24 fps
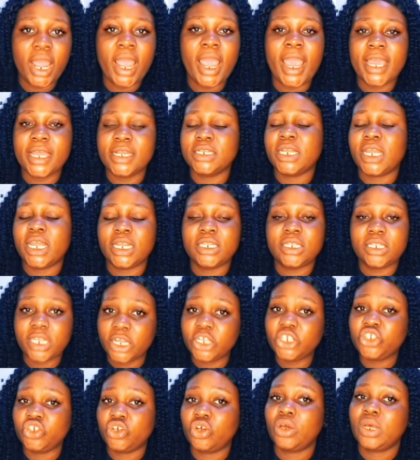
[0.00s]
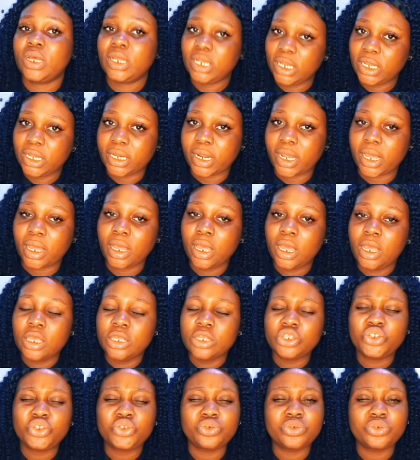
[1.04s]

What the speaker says: and a denture cleaner to